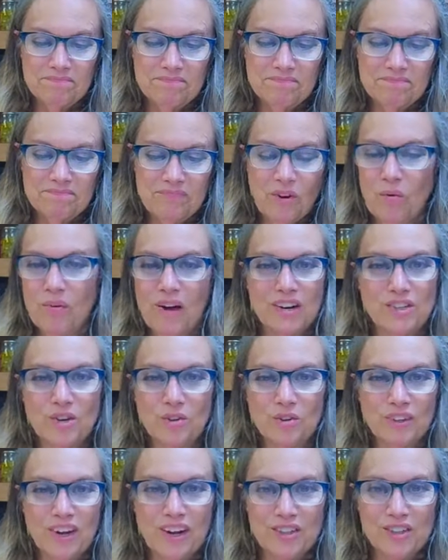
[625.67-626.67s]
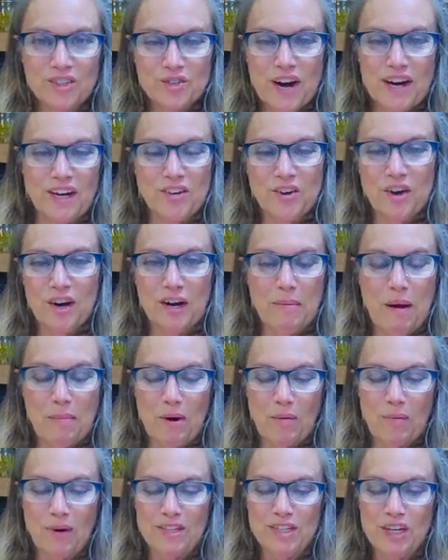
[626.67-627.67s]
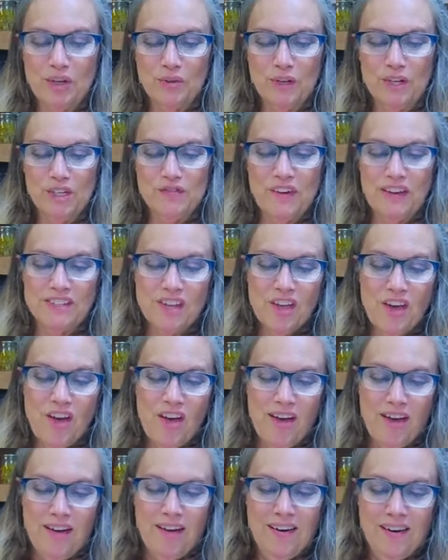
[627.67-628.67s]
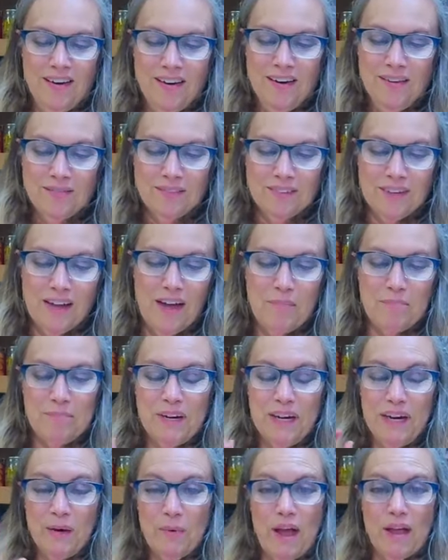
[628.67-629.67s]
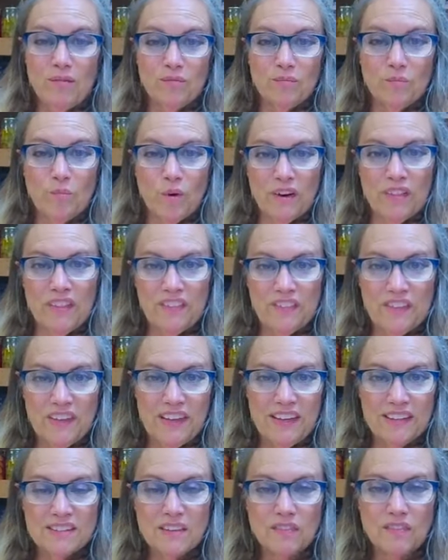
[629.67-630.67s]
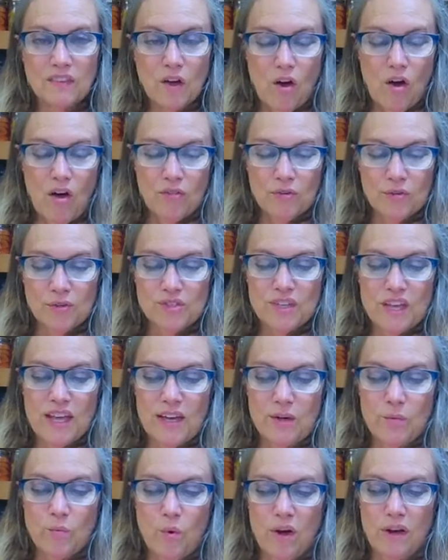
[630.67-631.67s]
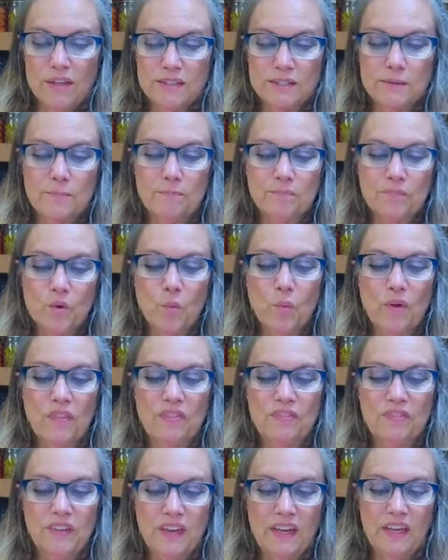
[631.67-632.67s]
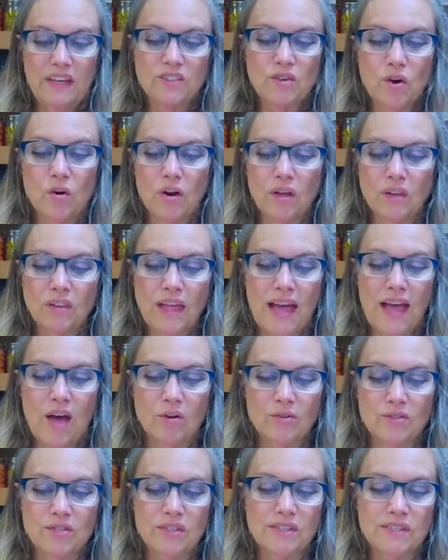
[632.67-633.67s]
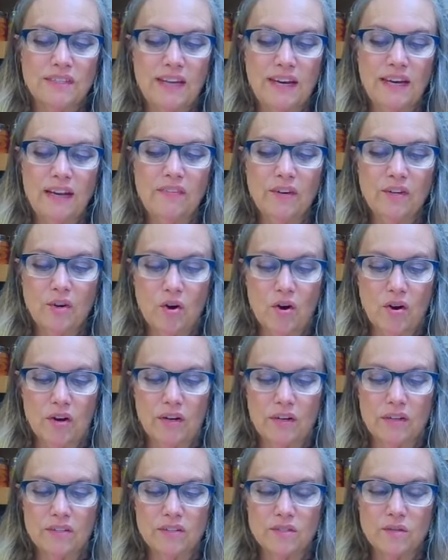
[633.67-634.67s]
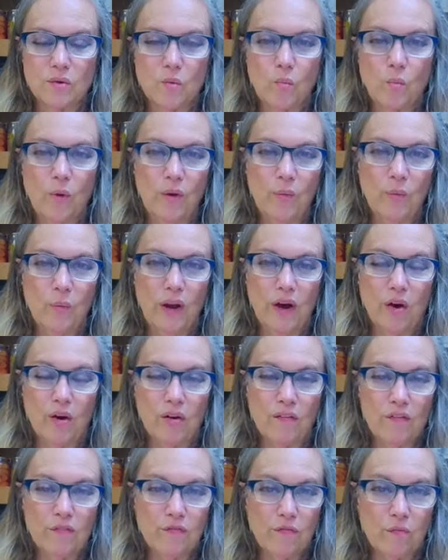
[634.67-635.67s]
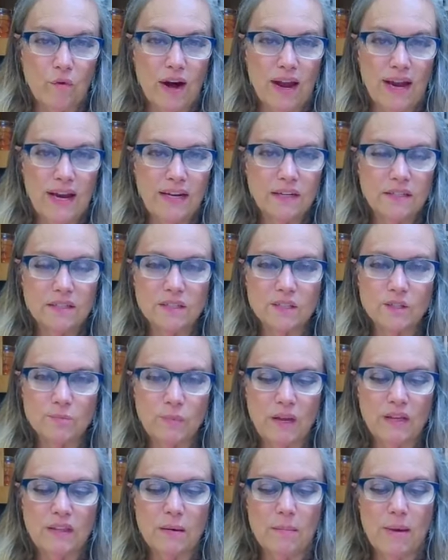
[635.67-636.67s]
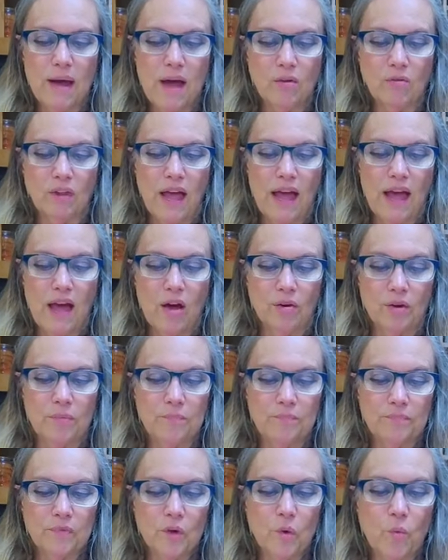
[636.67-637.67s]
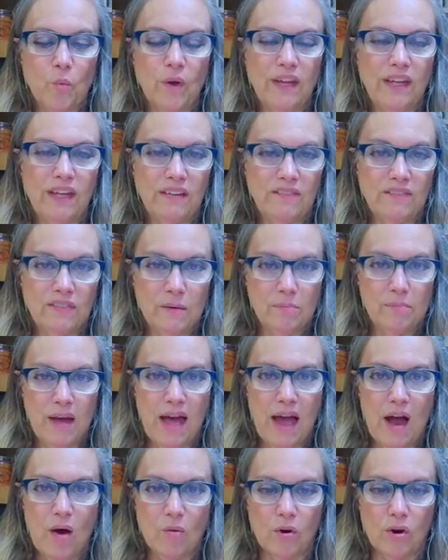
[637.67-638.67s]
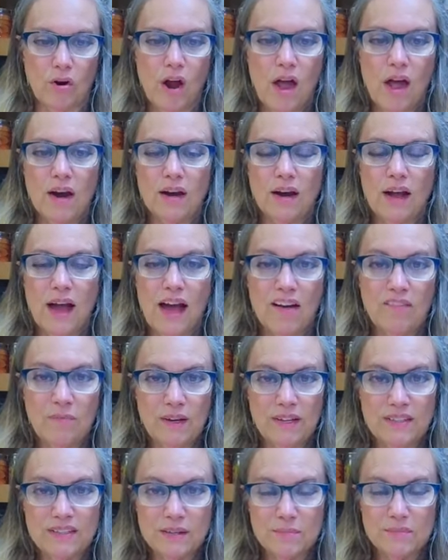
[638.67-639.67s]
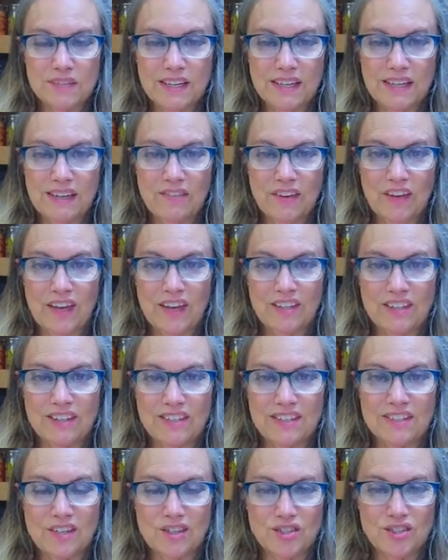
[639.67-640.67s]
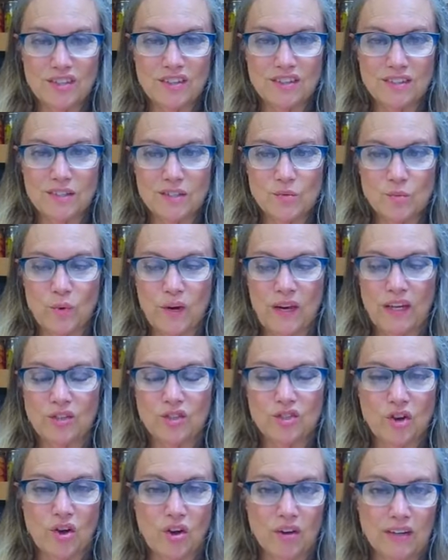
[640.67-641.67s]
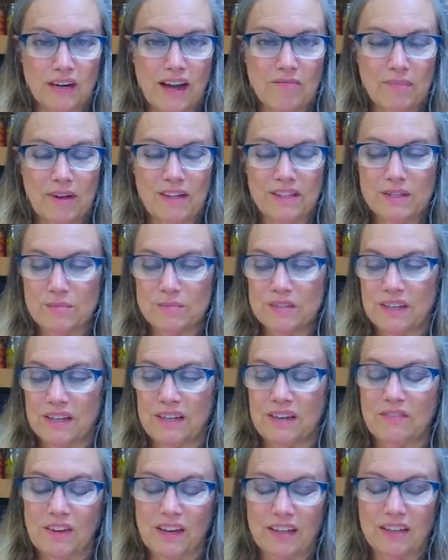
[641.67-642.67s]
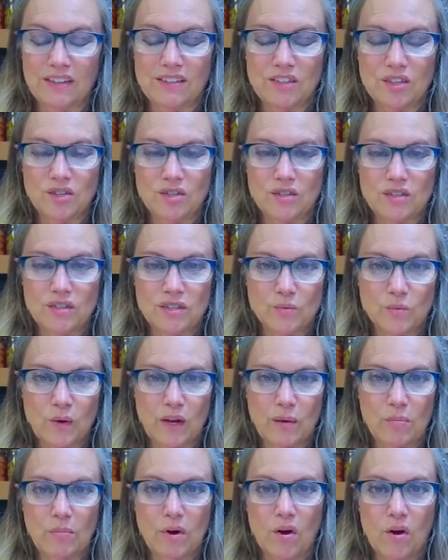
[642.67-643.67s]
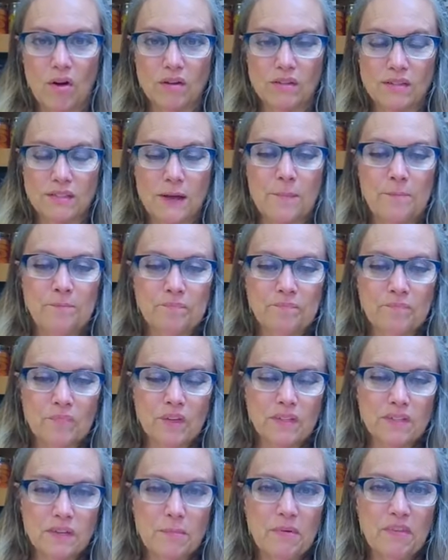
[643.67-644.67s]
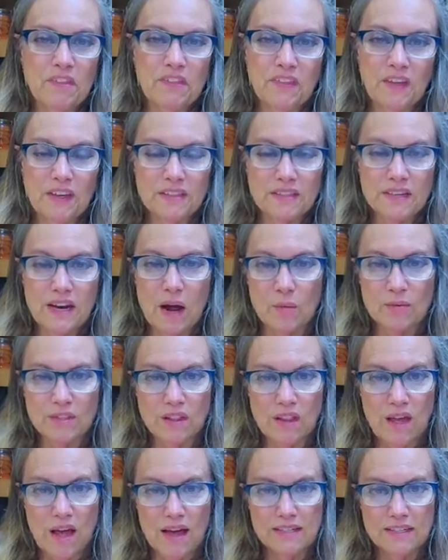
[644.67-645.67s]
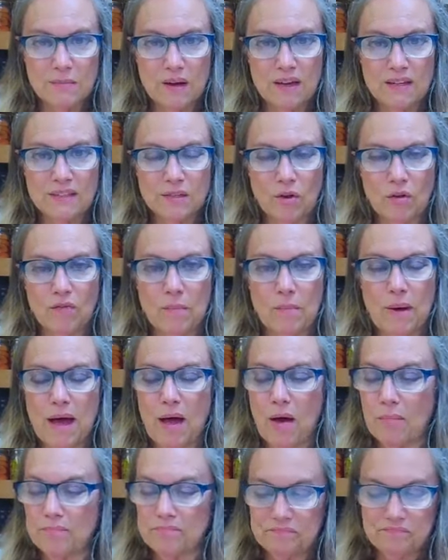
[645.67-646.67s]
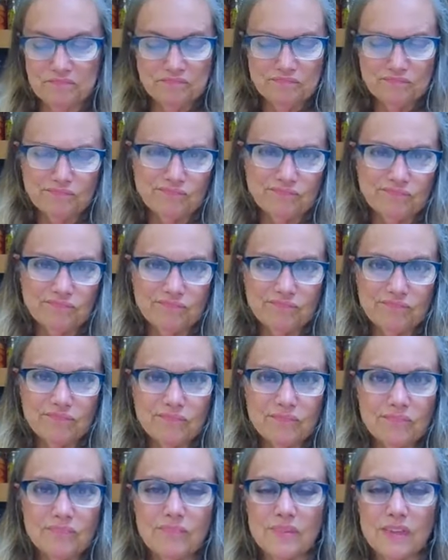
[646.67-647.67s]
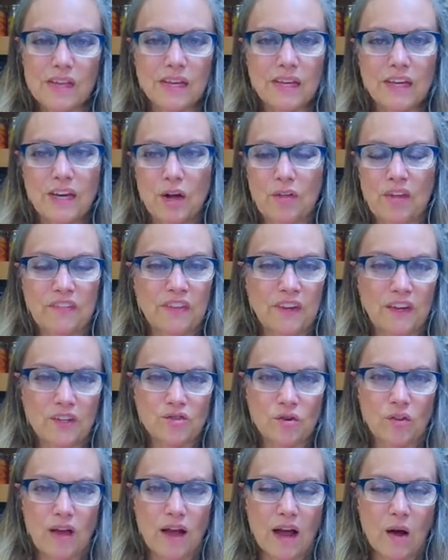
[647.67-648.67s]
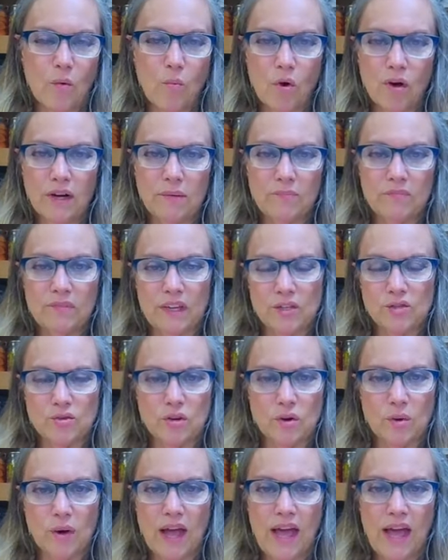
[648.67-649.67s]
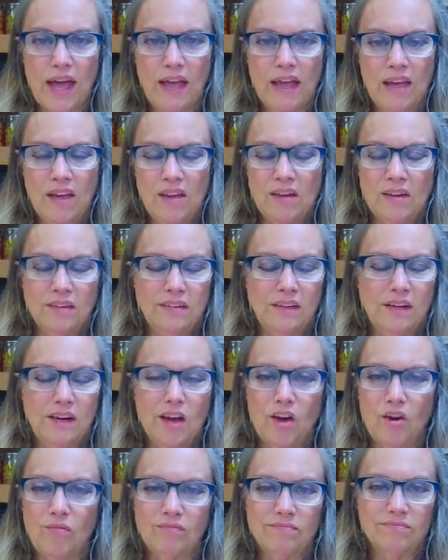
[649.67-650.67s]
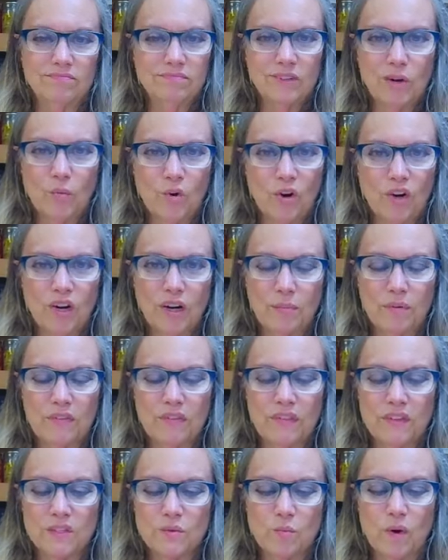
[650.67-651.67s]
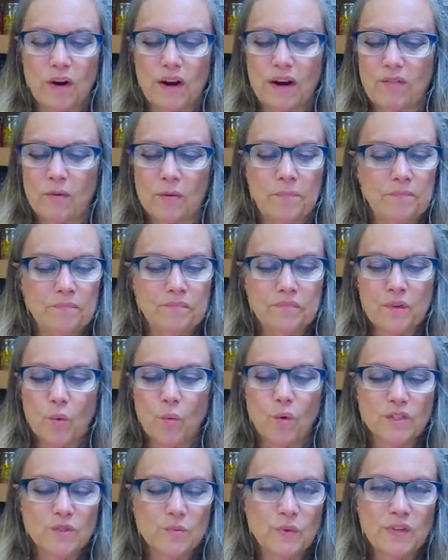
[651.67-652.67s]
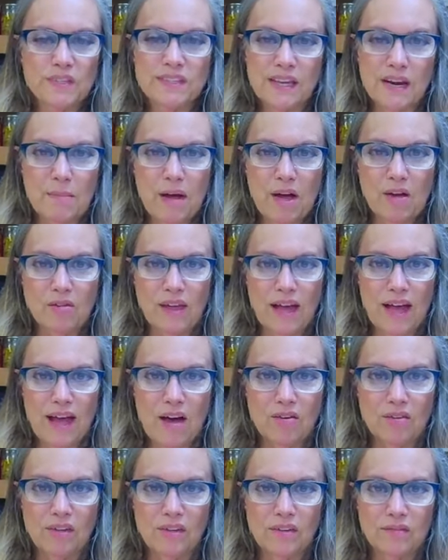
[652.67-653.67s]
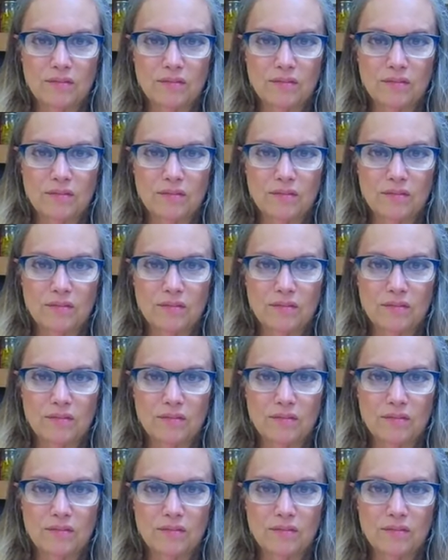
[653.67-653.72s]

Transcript: oh, I totally got distracted talking about my resting Grinch face. Uh, but anyway, one of the things that the author said was when things are allowed to sit in the darkness, when we are afraid to speak them out loud, we give them power. I've made some significant decisions this week. John and I've made some significant decisions this week because some of the things that I was lying to myself about, you know, that things are like I want them, things are okay, you know, that we're good with this, whatever. Once we said them out loud,